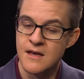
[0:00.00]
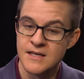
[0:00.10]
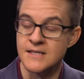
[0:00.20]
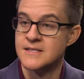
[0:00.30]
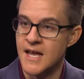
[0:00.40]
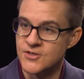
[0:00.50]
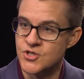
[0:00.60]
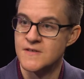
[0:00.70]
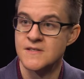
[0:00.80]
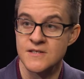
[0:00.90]

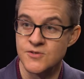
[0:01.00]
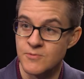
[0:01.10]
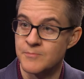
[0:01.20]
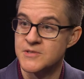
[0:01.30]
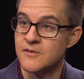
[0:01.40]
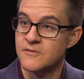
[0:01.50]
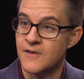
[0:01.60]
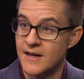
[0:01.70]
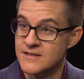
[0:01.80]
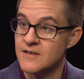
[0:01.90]
contentious, disruptive
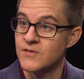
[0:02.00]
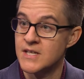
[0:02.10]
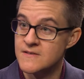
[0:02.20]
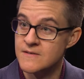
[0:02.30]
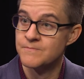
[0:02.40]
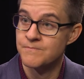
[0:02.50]
activities.